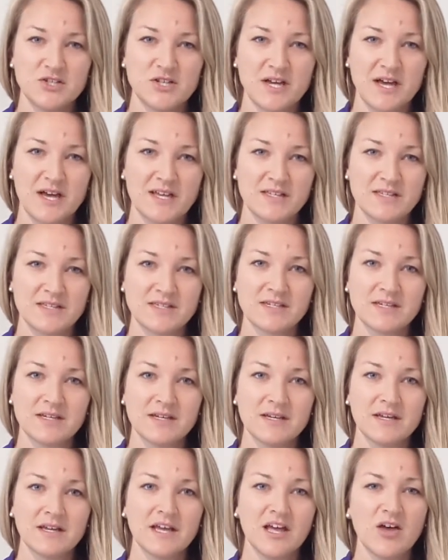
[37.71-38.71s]
as,
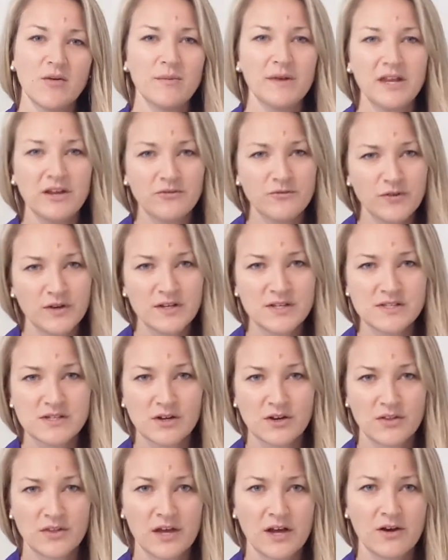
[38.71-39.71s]
how many friends
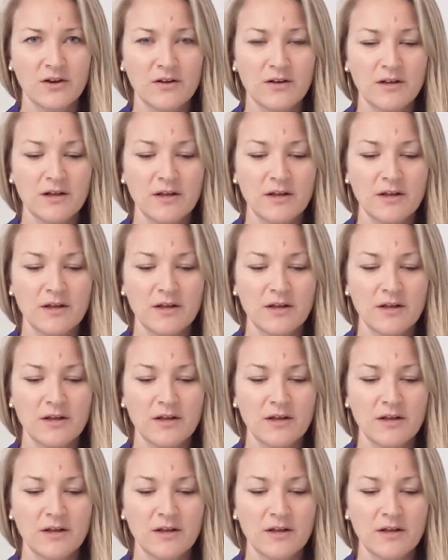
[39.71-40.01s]
are there?